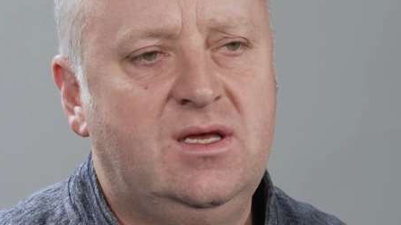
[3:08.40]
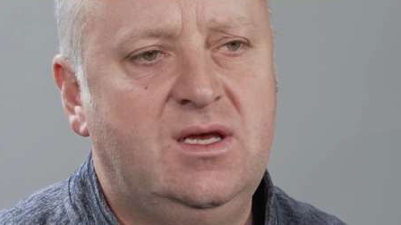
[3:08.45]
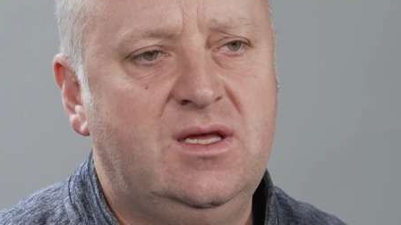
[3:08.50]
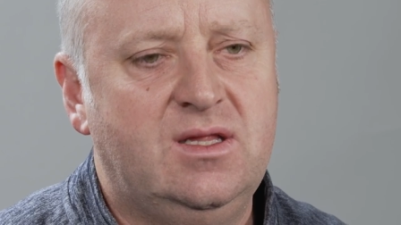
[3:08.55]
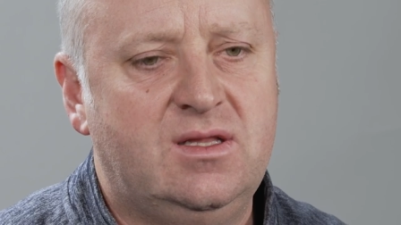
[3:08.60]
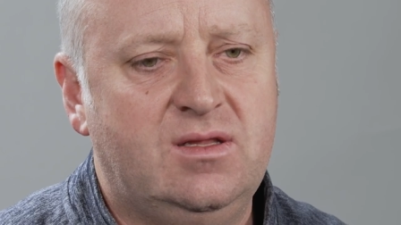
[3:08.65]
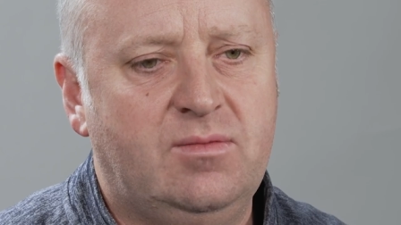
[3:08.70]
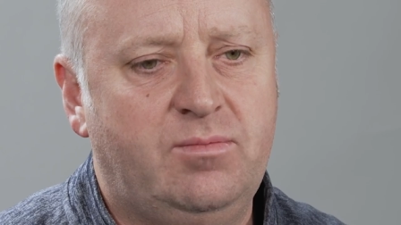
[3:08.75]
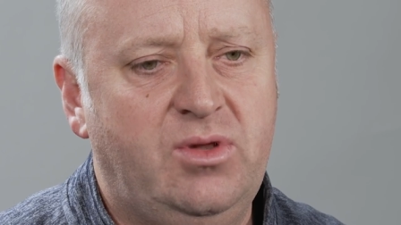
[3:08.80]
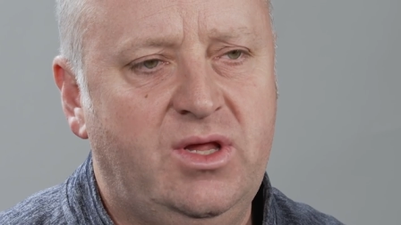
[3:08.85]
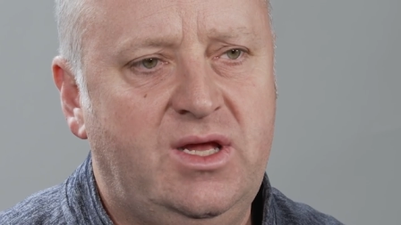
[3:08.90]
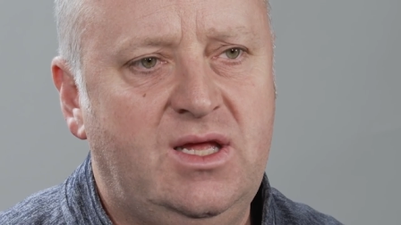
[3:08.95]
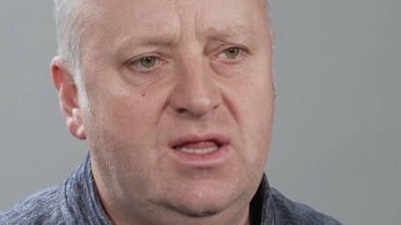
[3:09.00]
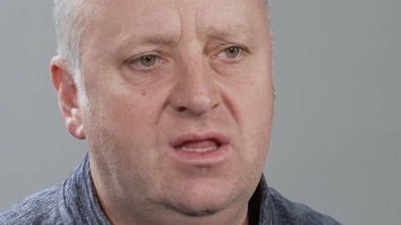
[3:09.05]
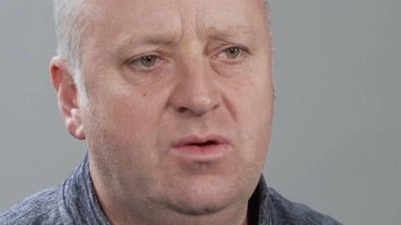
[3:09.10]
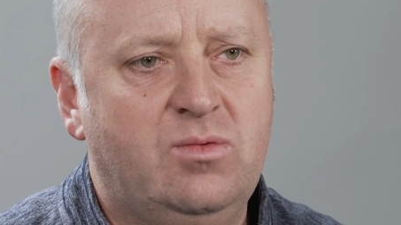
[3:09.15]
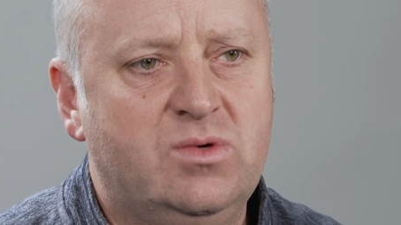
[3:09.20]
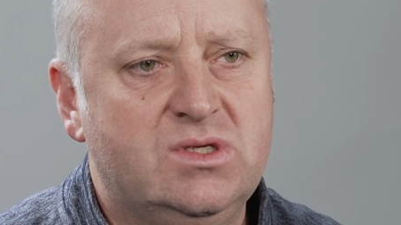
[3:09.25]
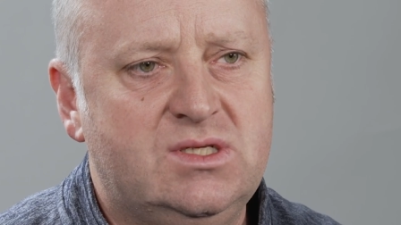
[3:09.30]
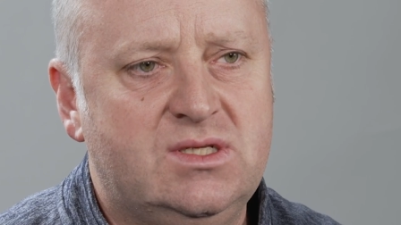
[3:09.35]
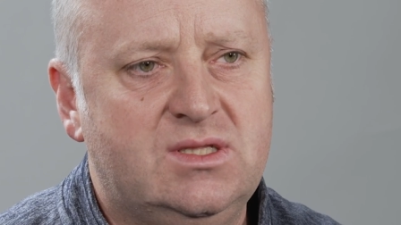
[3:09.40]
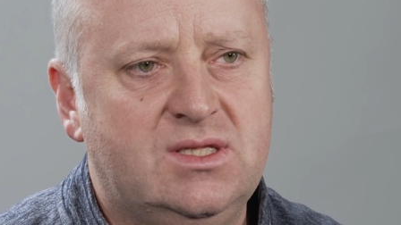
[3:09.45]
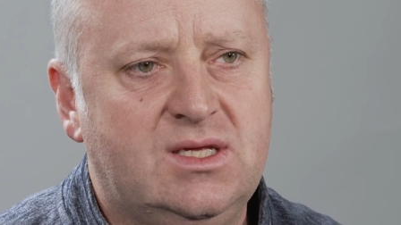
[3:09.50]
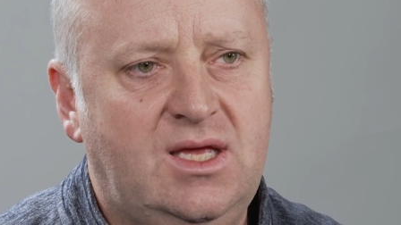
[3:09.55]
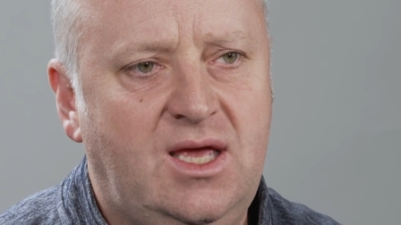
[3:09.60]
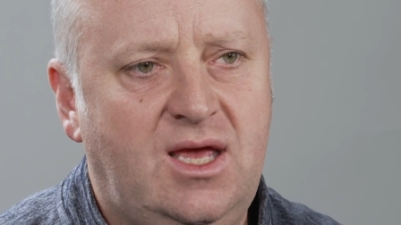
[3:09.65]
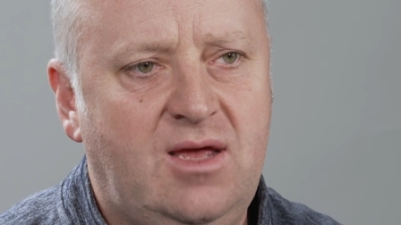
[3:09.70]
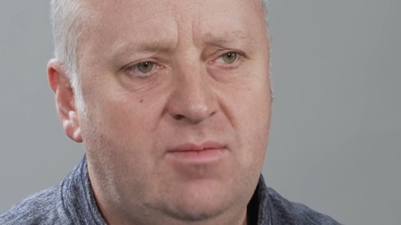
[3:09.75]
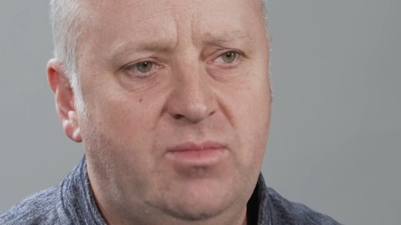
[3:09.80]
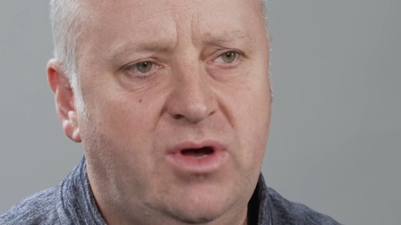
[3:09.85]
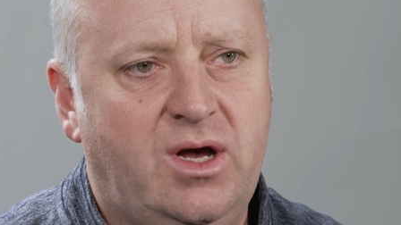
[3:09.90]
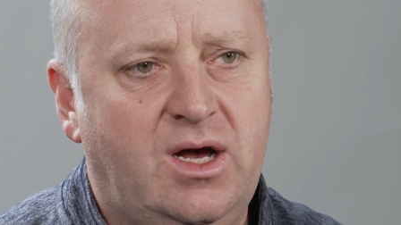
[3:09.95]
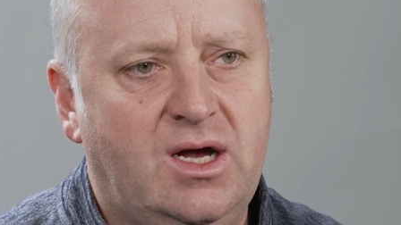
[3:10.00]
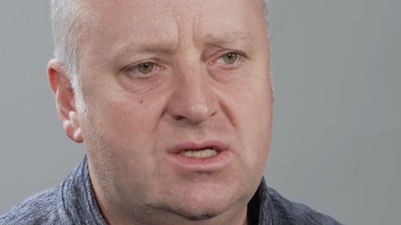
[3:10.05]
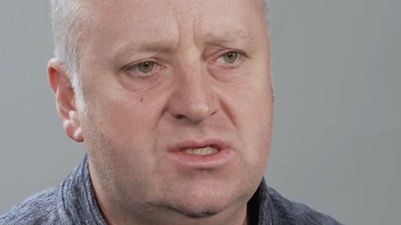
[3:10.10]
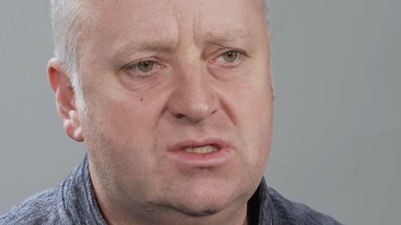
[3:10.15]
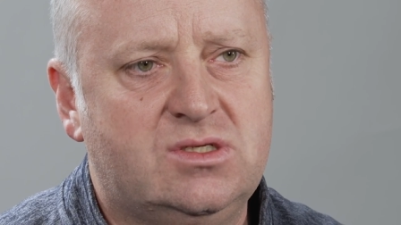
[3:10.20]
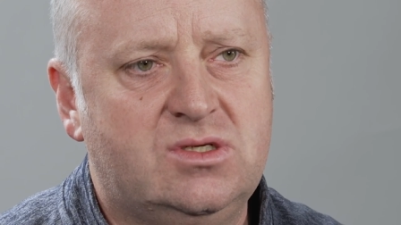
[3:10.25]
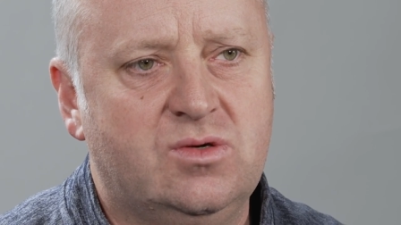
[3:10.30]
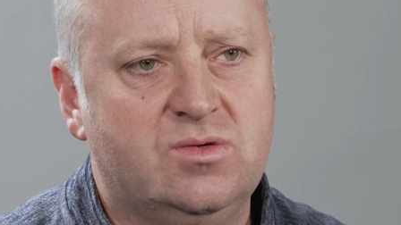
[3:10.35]
and then the blade that was in the game
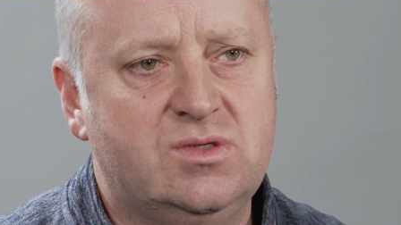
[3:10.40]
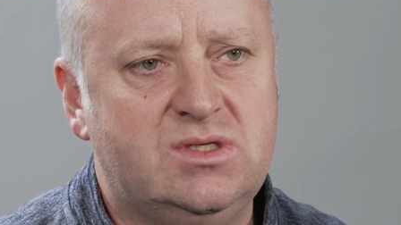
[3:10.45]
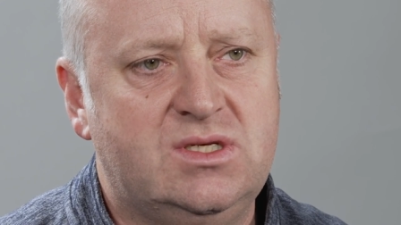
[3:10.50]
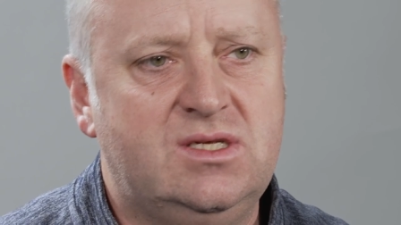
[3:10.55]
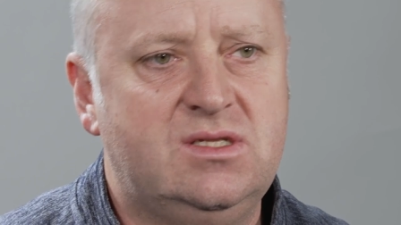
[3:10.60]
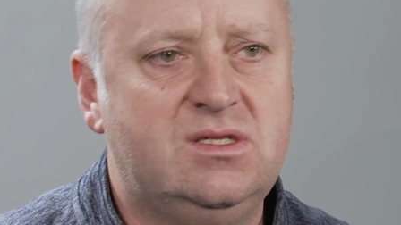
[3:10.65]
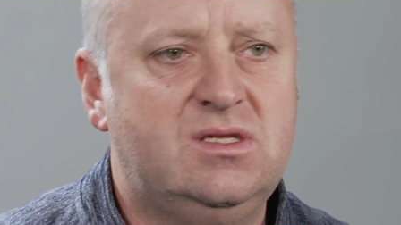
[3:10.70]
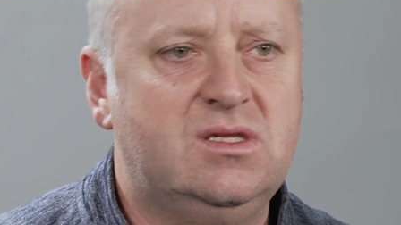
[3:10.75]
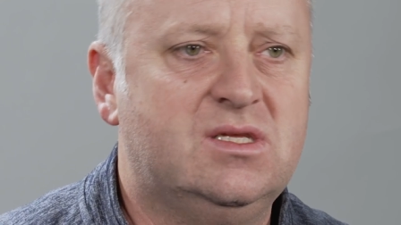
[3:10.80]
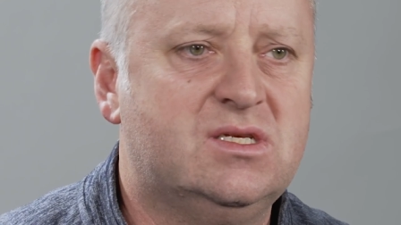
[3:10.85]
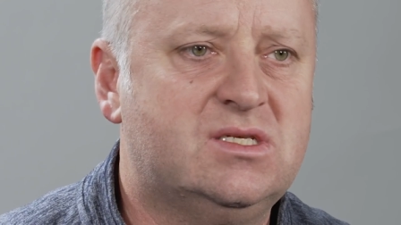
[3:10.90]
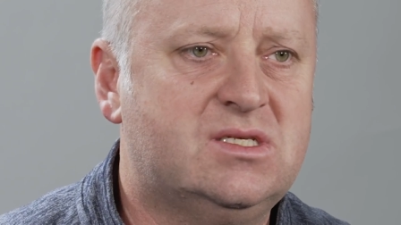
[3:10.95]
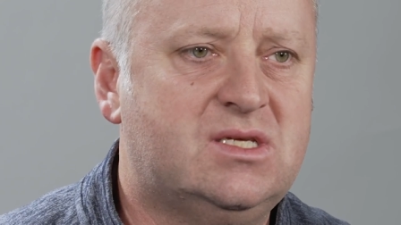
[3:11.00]
box goes into the